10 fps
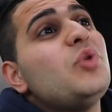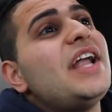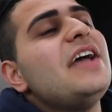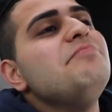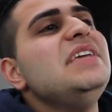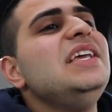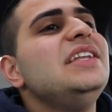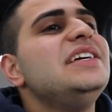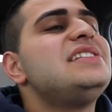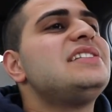what I
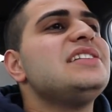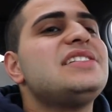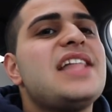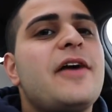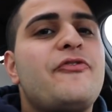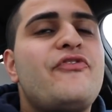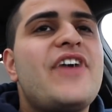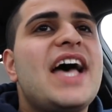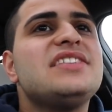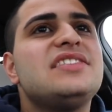mean. It's just not
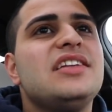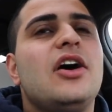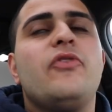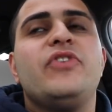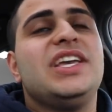fast enough.